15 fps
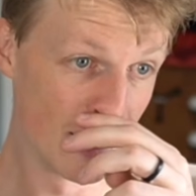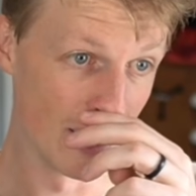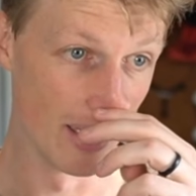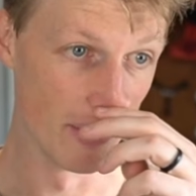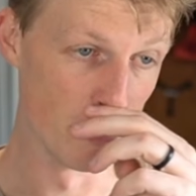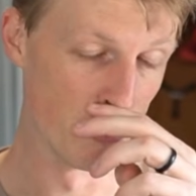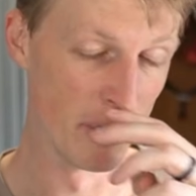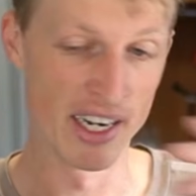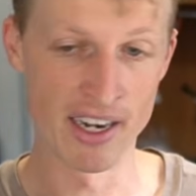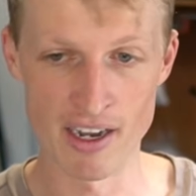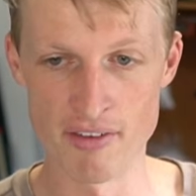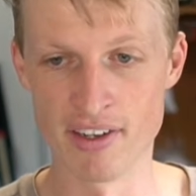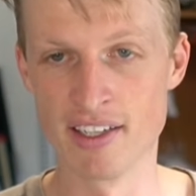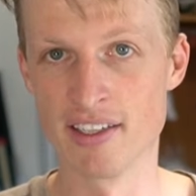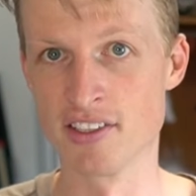But in
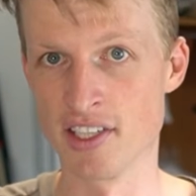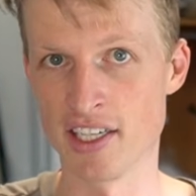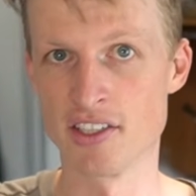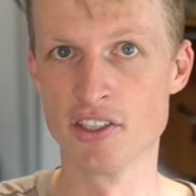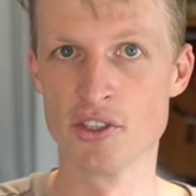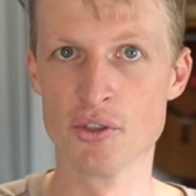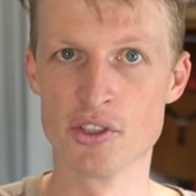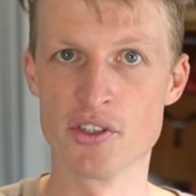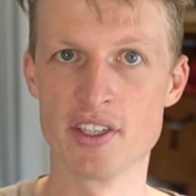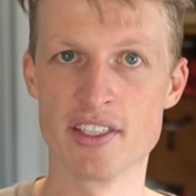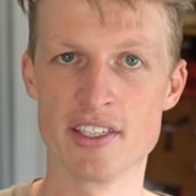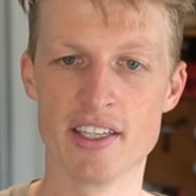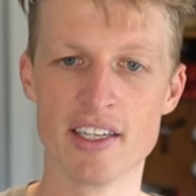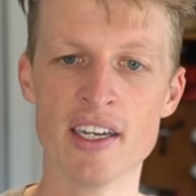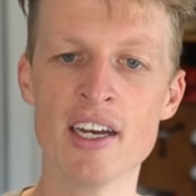any event, there's actually 2
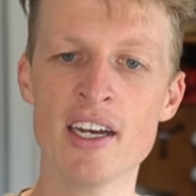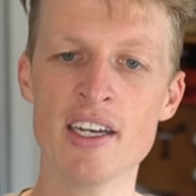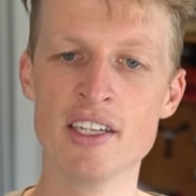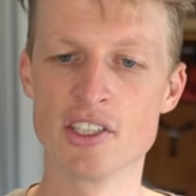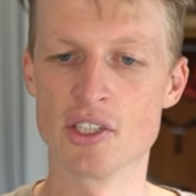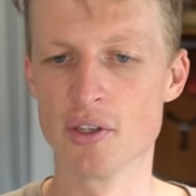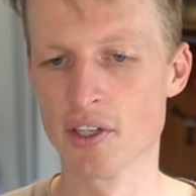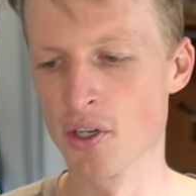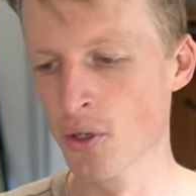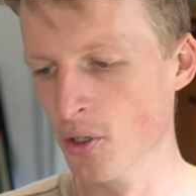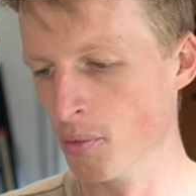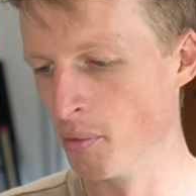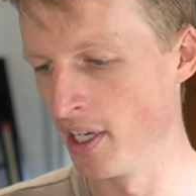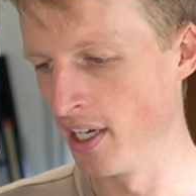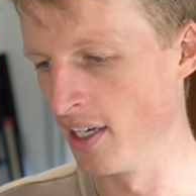strings in there. So it
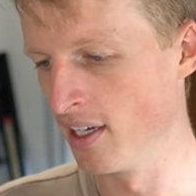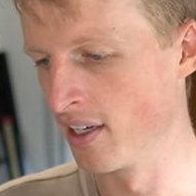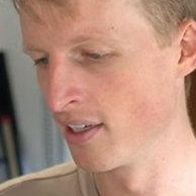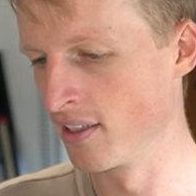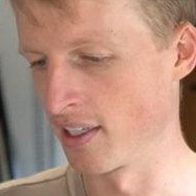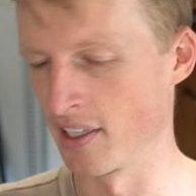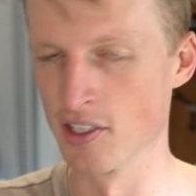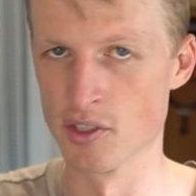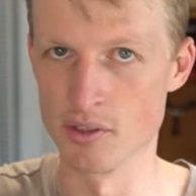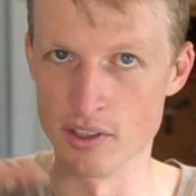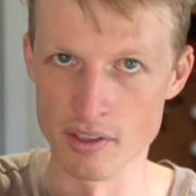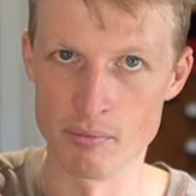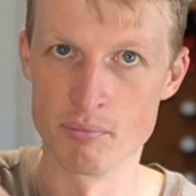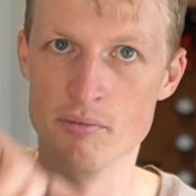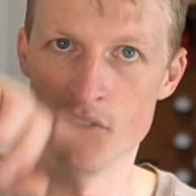could be like there's
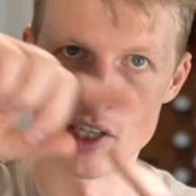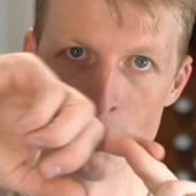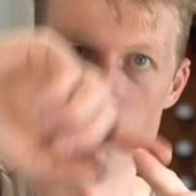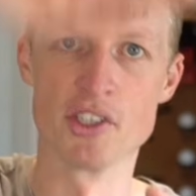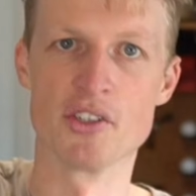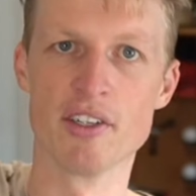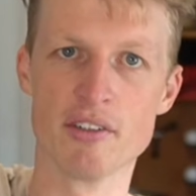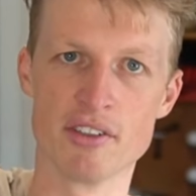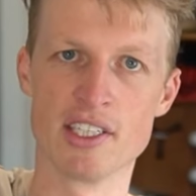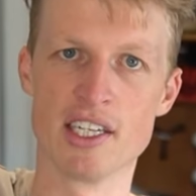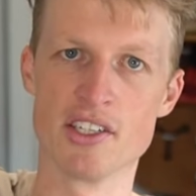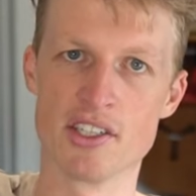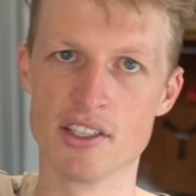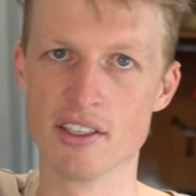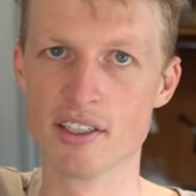a separate string for
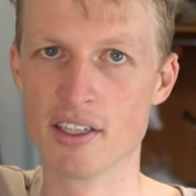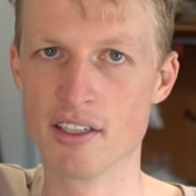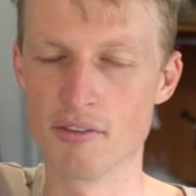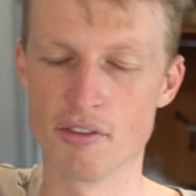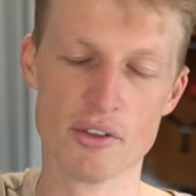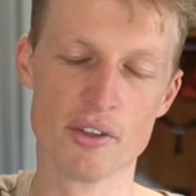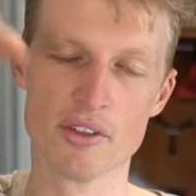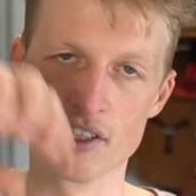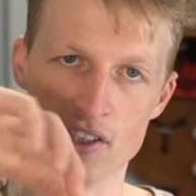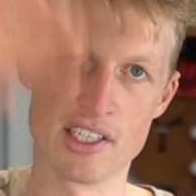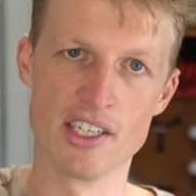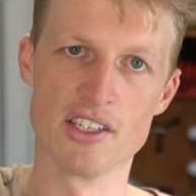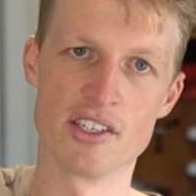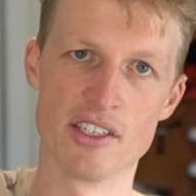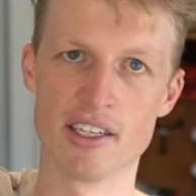tension, for
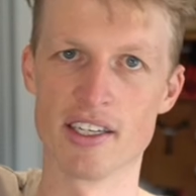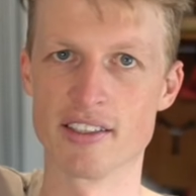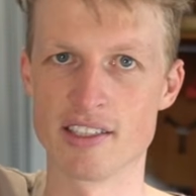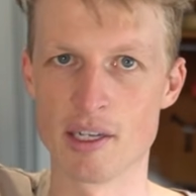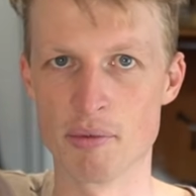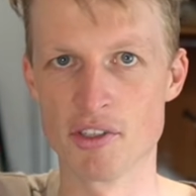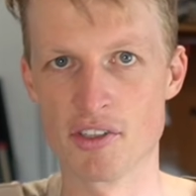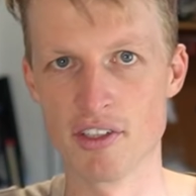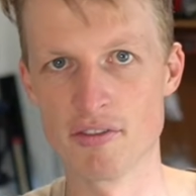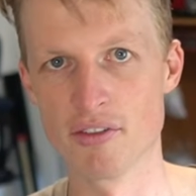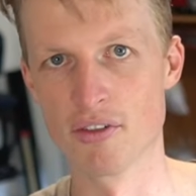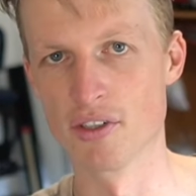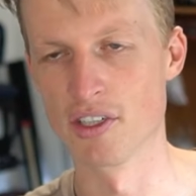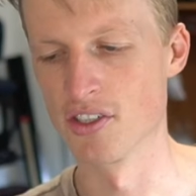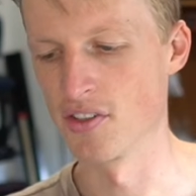extension, and a separate string
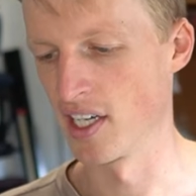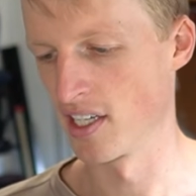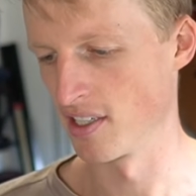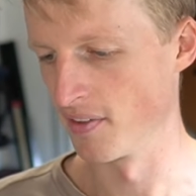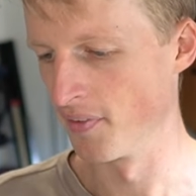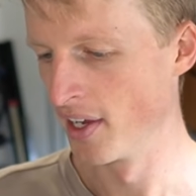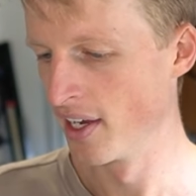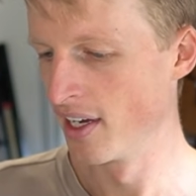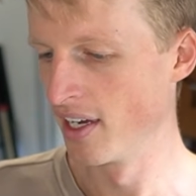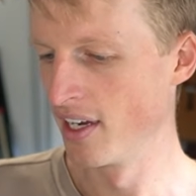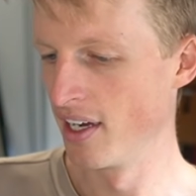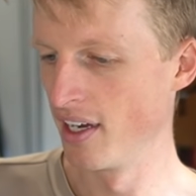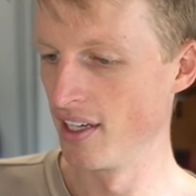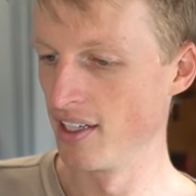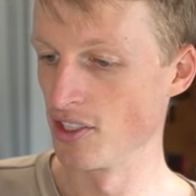for contraction.
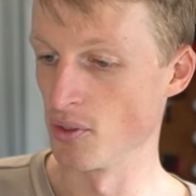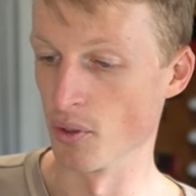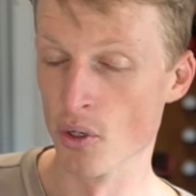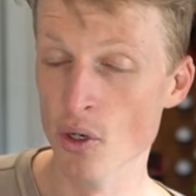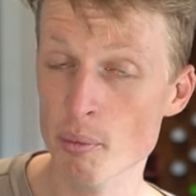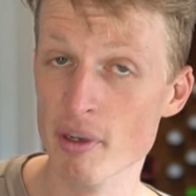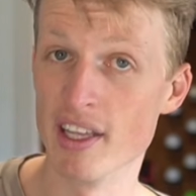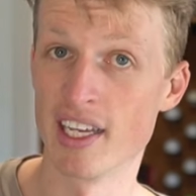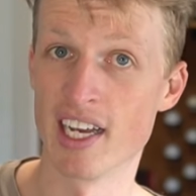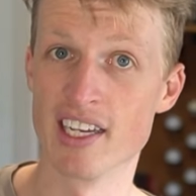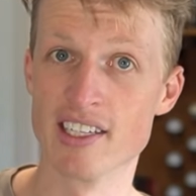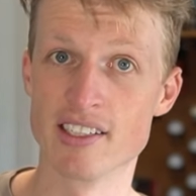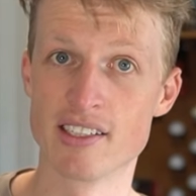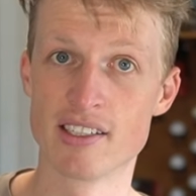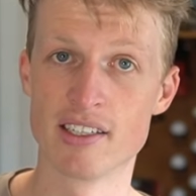So it could be the
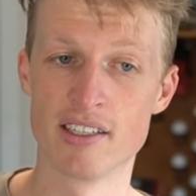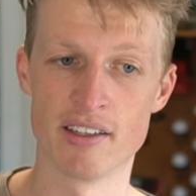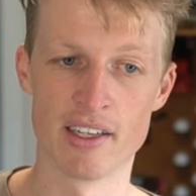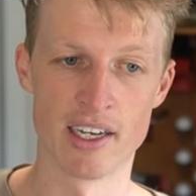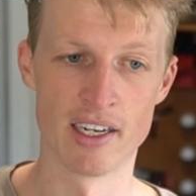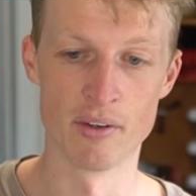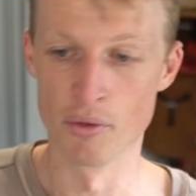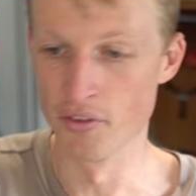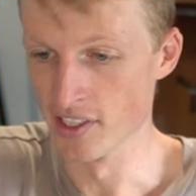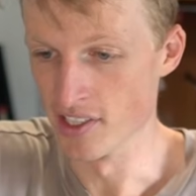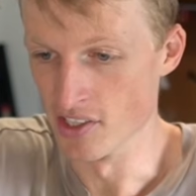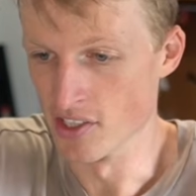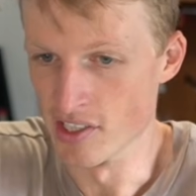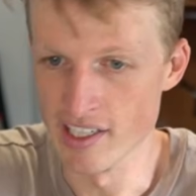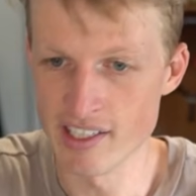case that, well,
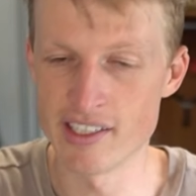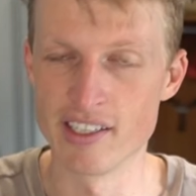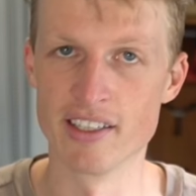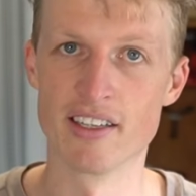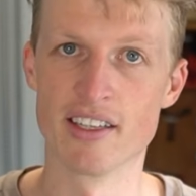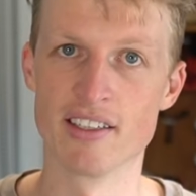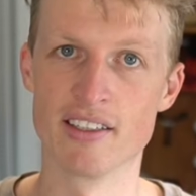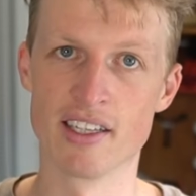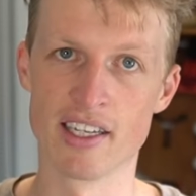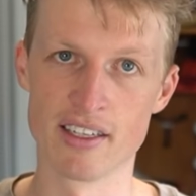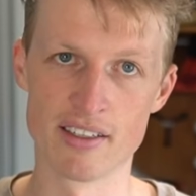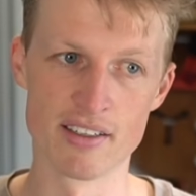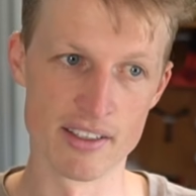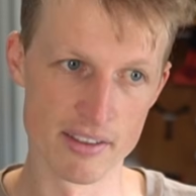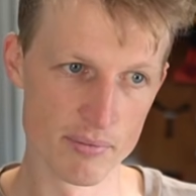this is suggesting that
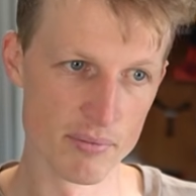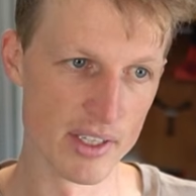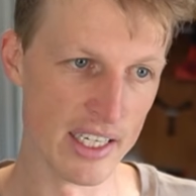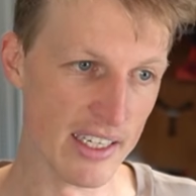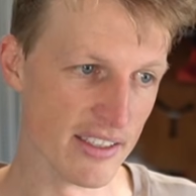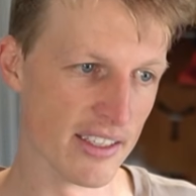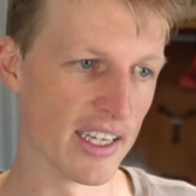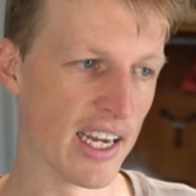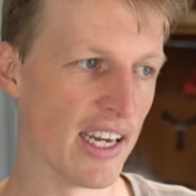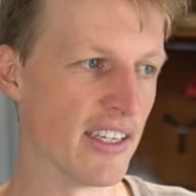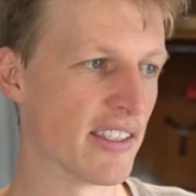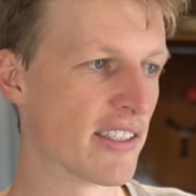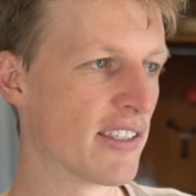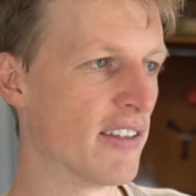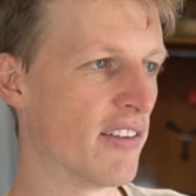it is the
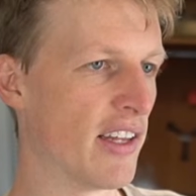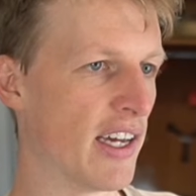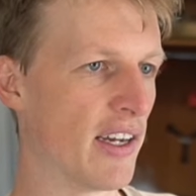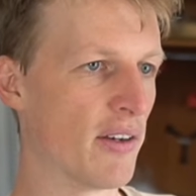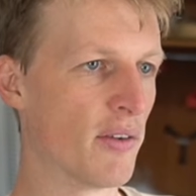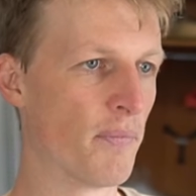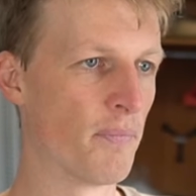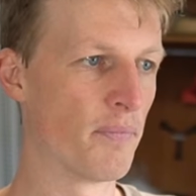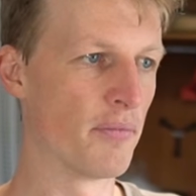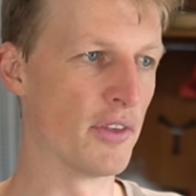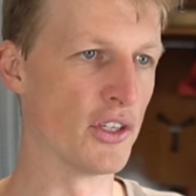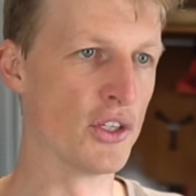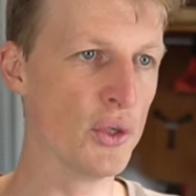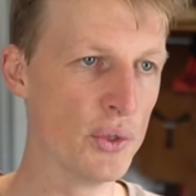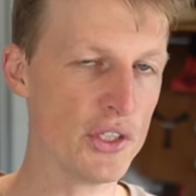case that
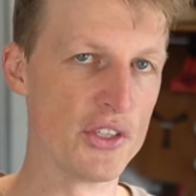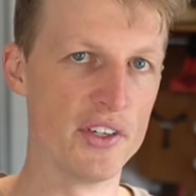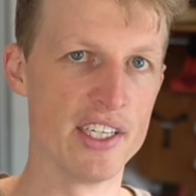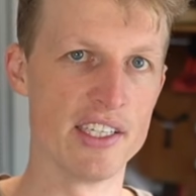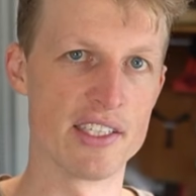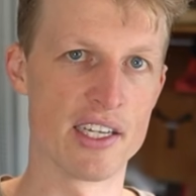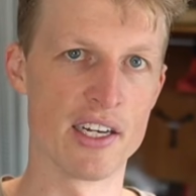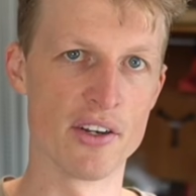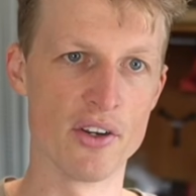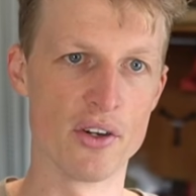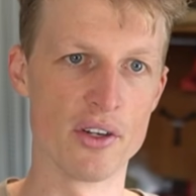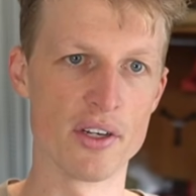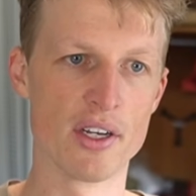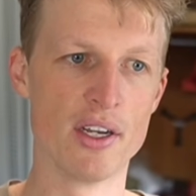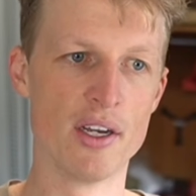the 2 strings are
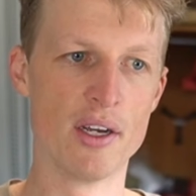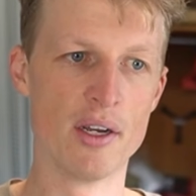not